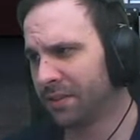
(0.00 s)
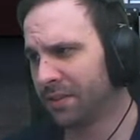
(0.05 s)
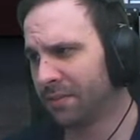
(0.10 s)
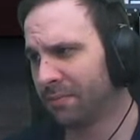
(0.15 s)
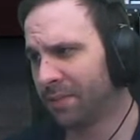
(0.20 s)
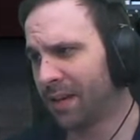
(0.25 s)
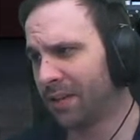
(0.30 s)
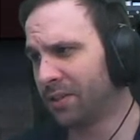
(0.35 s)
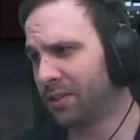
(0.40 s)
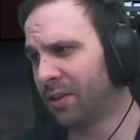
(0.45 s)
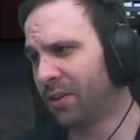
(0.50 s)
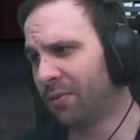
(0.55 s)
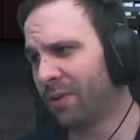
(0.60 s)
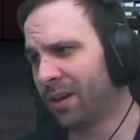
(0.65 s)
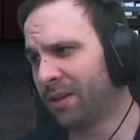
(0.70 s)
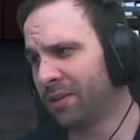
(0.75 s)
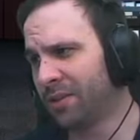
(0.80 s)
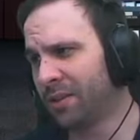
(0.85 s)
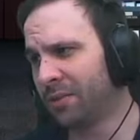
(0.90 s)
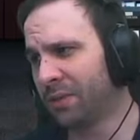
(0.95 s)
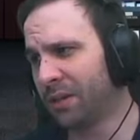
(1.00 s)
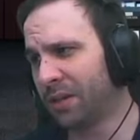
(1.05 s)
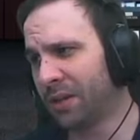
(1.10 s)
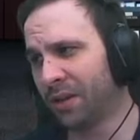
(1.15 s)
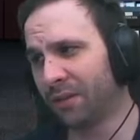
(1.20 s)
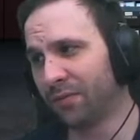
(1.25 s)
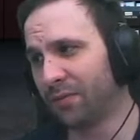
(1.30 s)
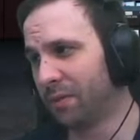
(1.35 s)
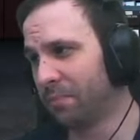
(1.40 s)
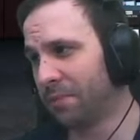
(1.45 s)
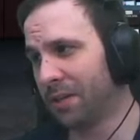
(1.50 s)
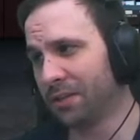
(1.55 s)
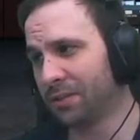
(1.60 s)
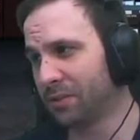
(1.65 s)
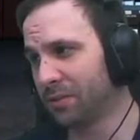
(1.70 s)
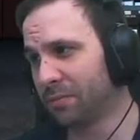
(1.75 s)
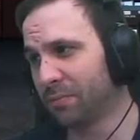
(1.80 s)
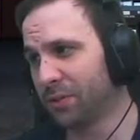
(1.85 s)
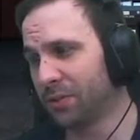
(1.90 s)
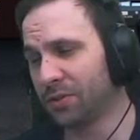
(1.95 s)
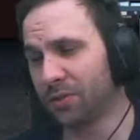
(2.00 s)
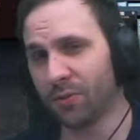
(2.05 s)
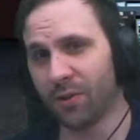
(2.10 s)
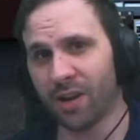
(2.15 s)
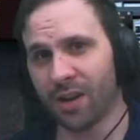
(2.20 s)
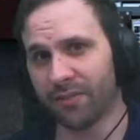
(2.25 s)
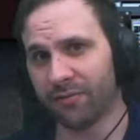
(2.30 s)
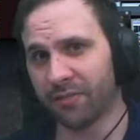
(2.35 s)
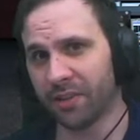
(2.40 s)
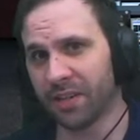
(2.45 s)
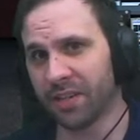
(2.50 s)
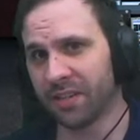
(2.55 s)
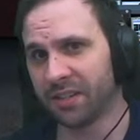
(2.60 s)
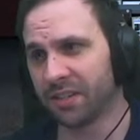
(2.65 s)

Bon, you know what? You know we call it football just to piss you off, right?